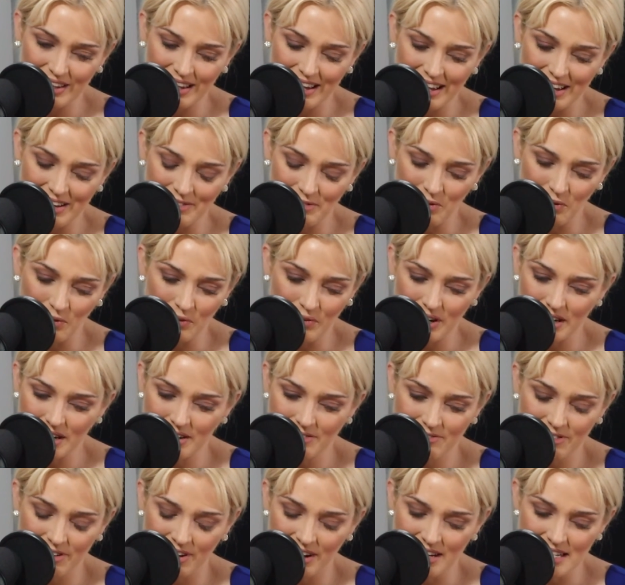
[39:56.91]
or you
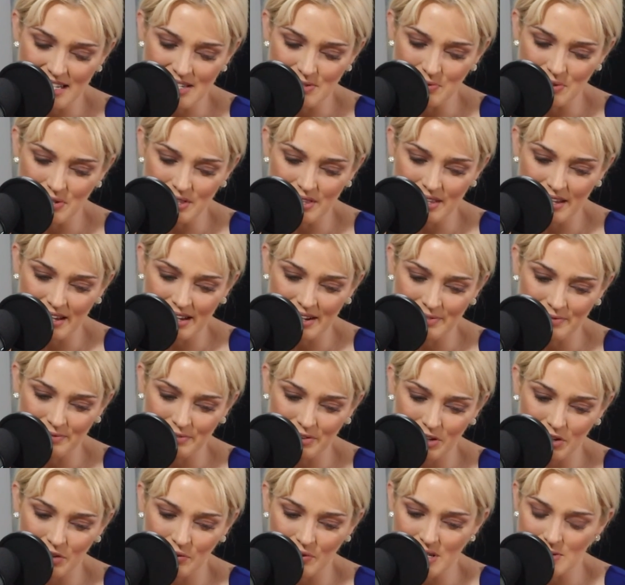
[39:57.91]
can find us with
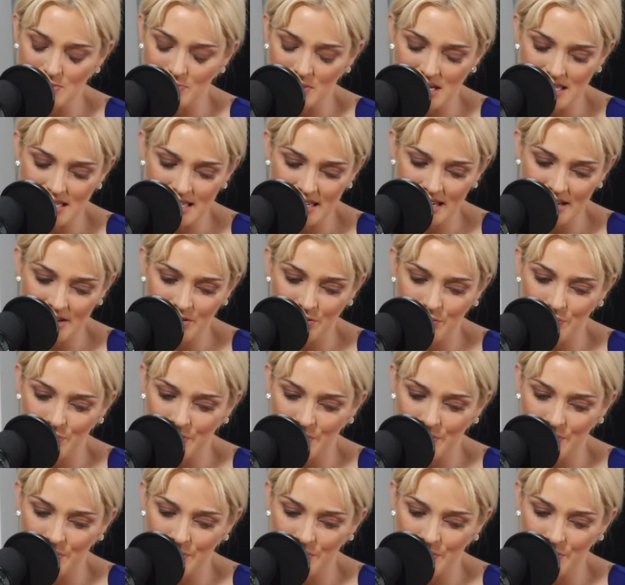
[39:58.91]
QSBC or